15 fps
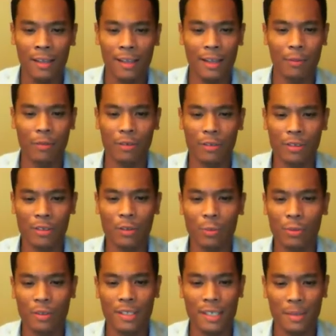Like we're a
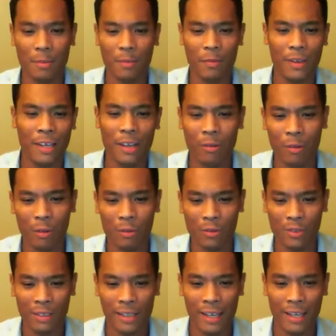super team of
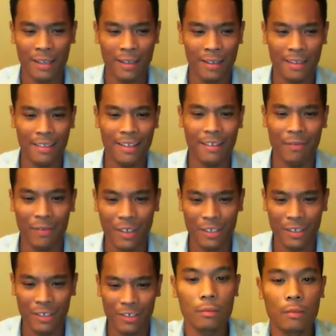heroes, like the
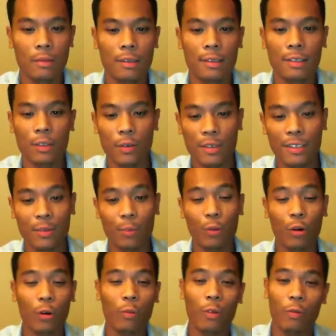Avengers. So as a
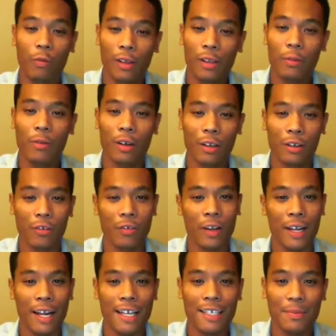board, we really want to
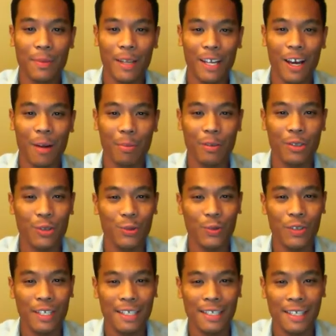create as many
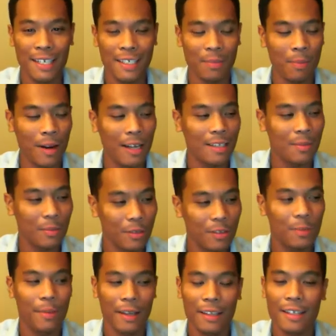opportunities as possible
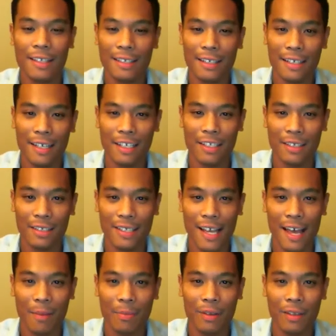to make these connections
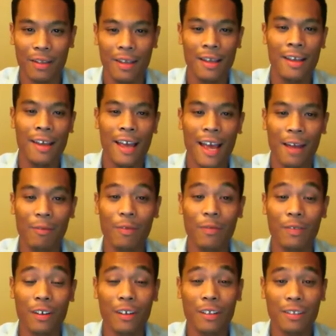happen. And we've
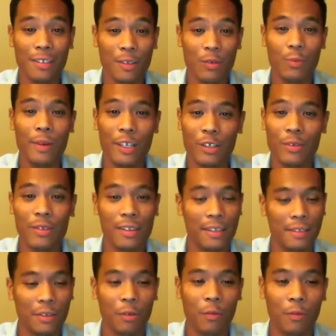done 2 major
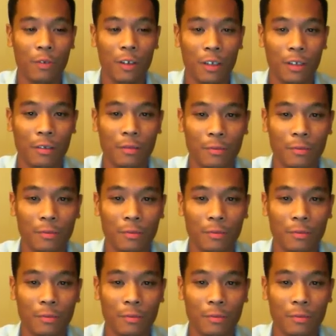things so far.